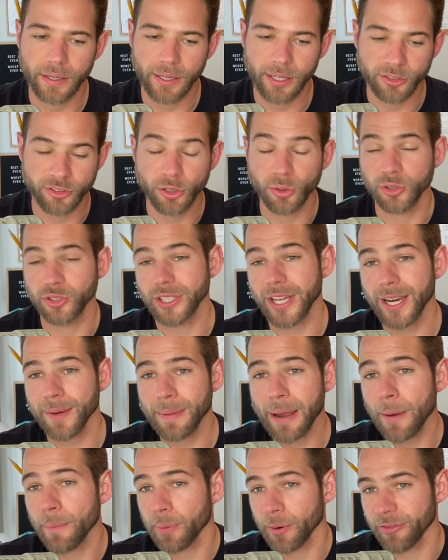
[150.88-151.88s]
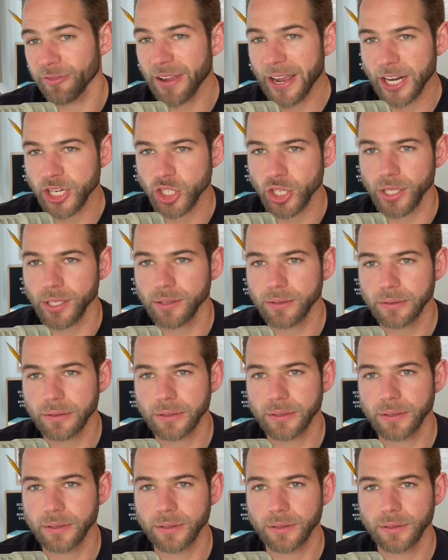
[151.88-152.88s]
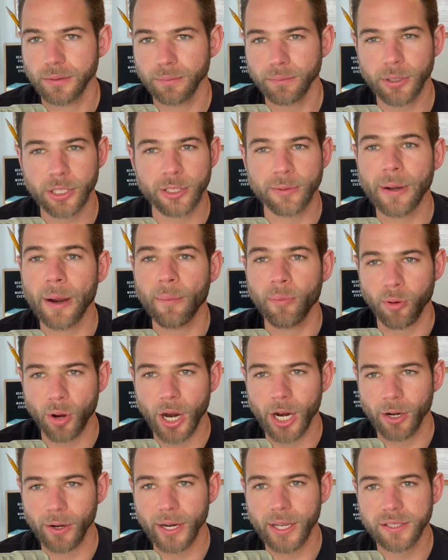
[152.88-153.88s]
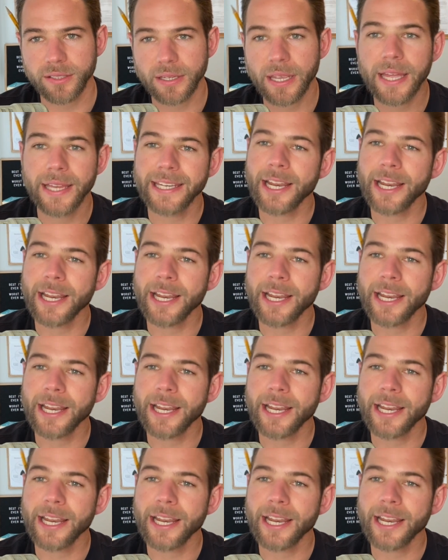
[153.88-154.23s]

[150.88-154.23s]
And so it's not about perfection, but it's about progress.